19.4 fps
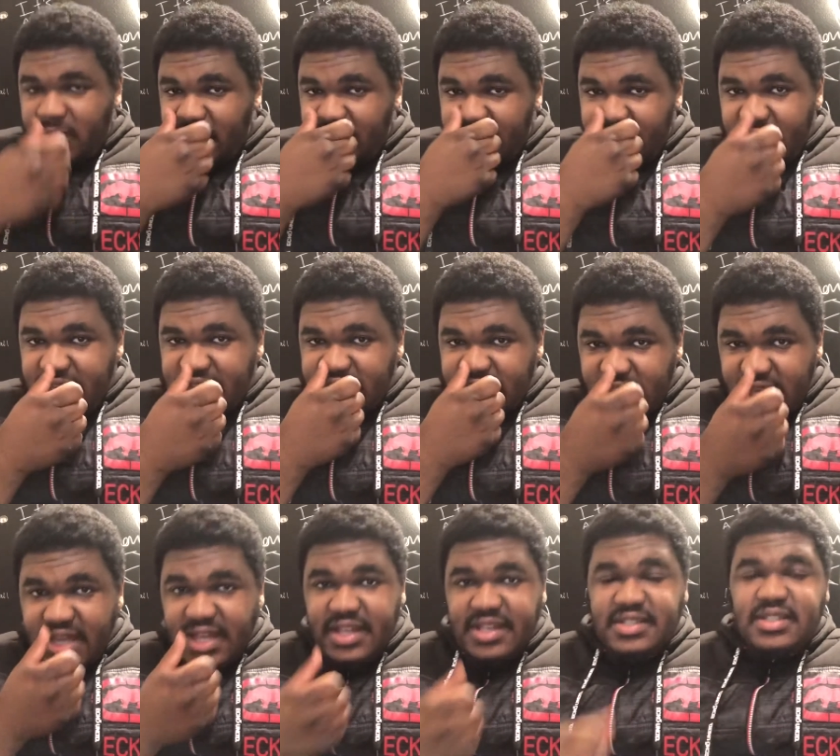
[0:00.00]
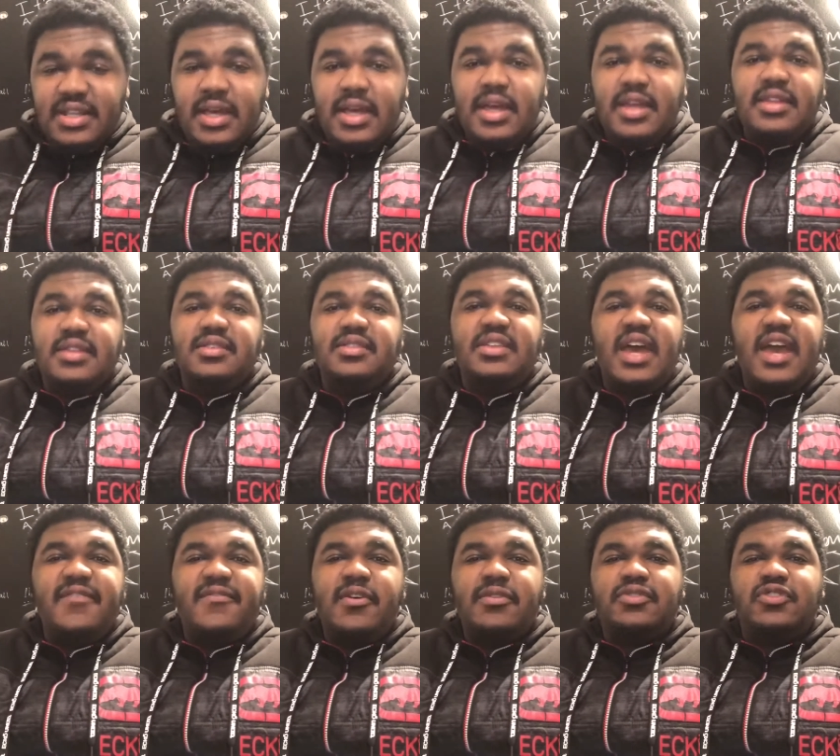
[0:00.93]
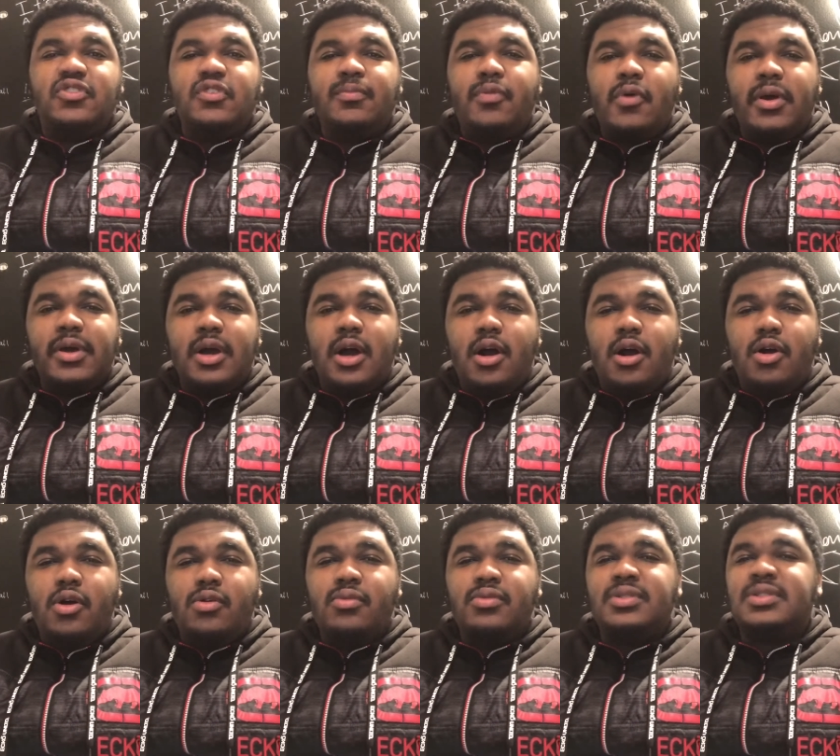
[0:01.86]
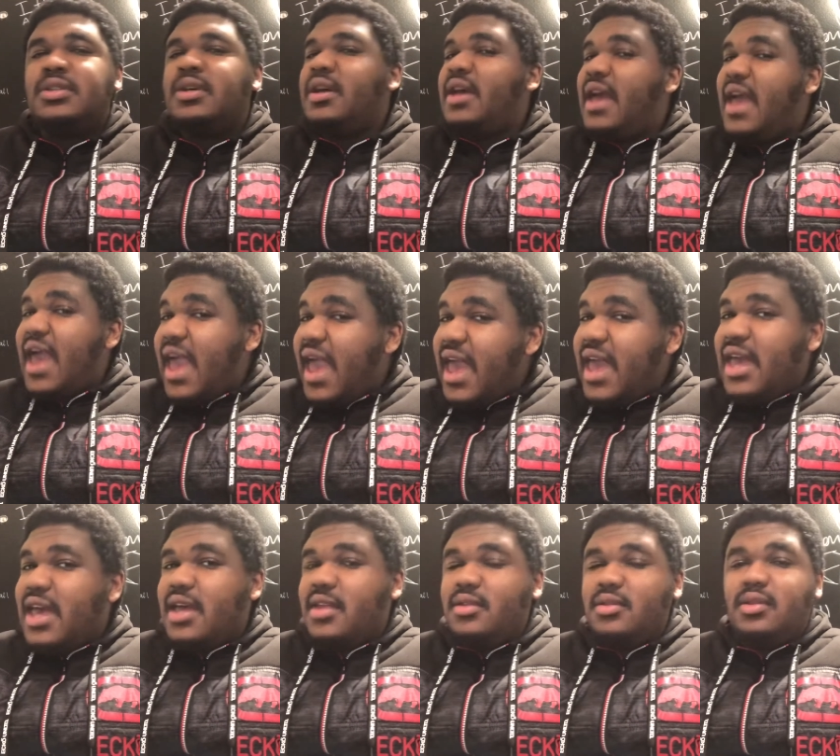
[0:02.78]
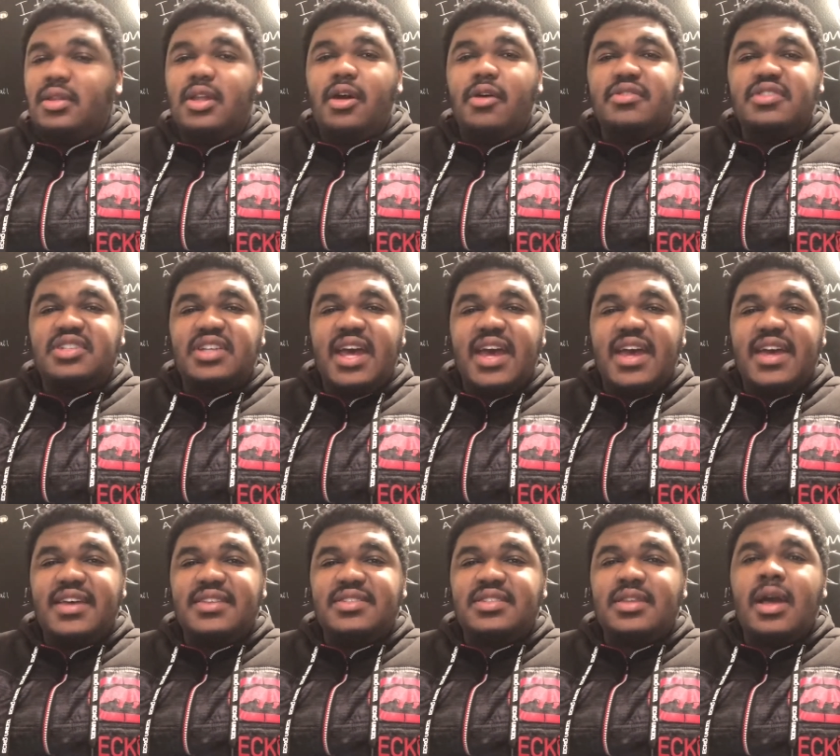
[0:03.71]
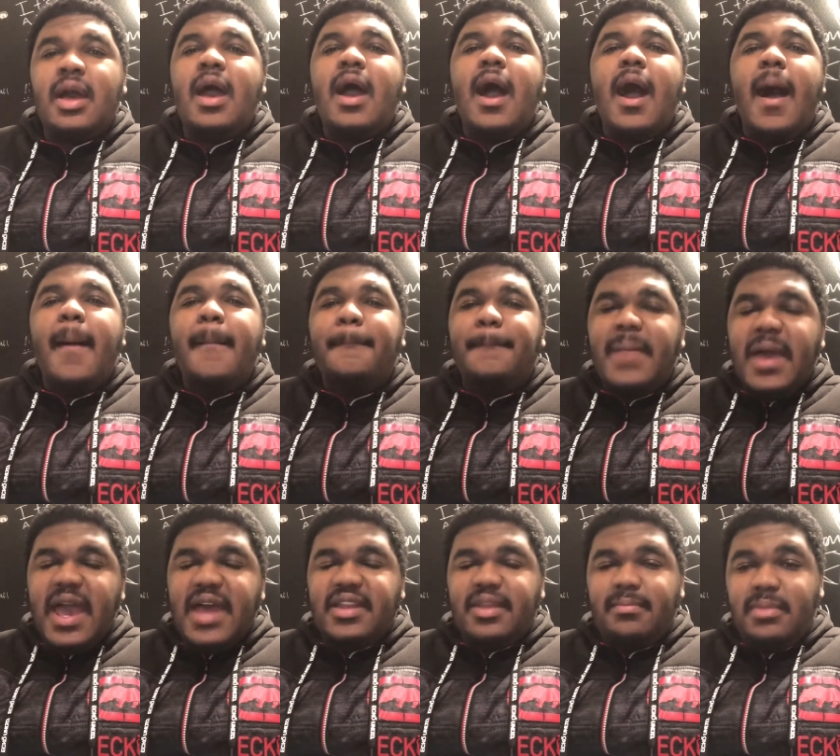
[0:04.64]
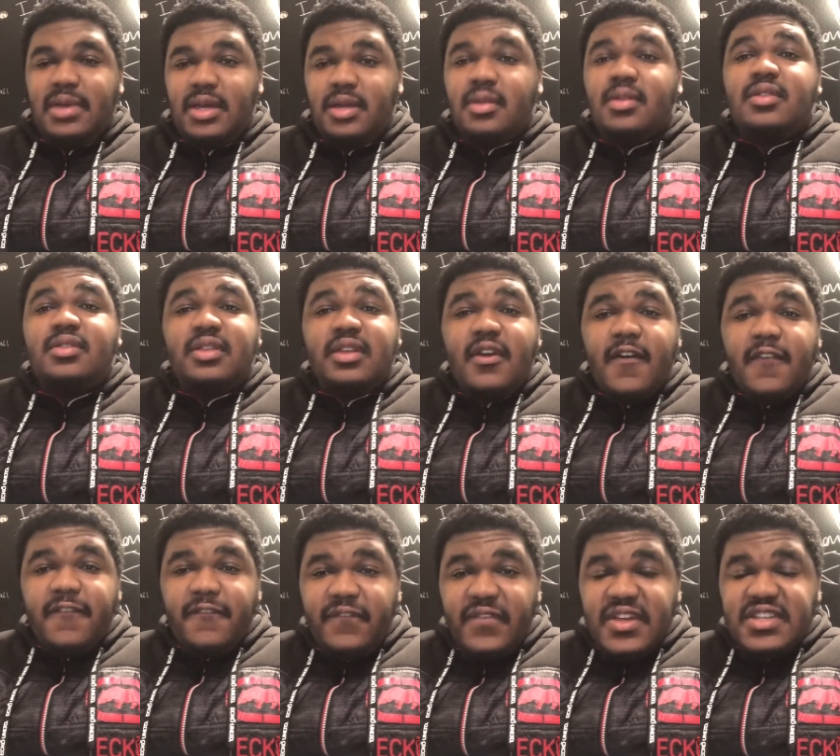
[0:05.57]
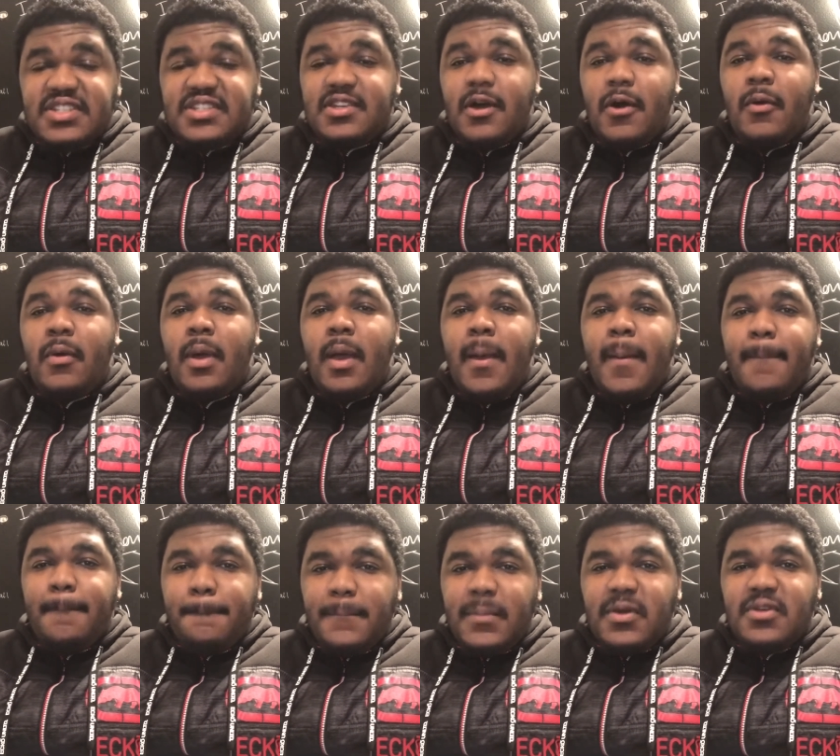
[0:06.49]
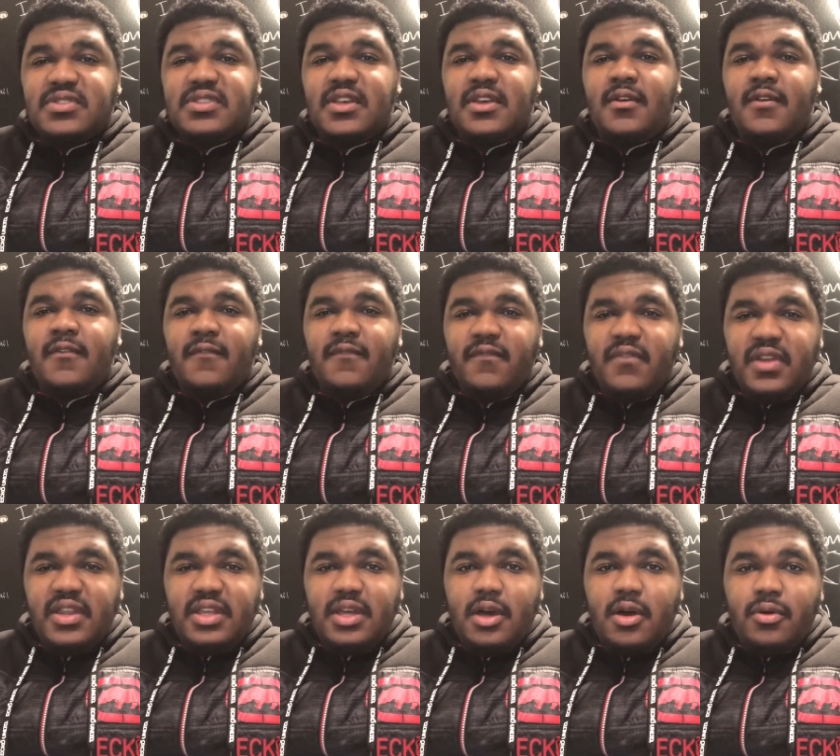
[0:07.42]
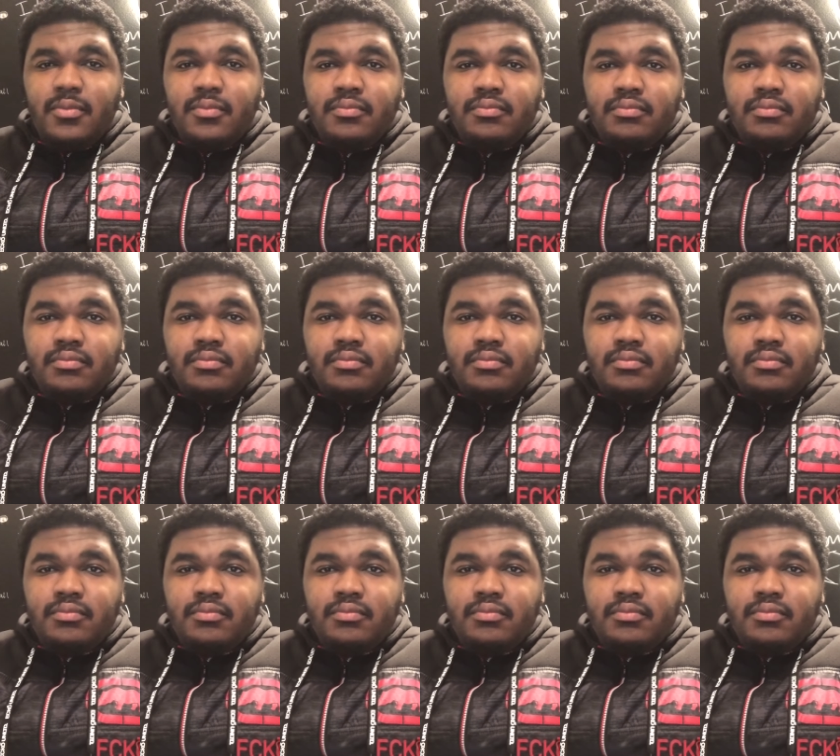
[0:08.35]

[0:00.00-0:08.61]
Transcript: This is Davo 2.0's and Lil Jayy's Abandon Me, the official music video.